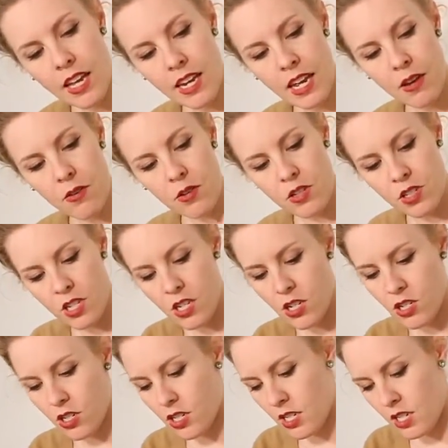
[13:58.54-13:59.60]
now we're just going to
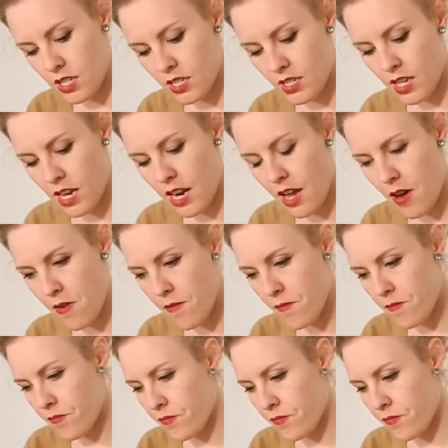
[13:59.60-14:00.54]
turn it inside out.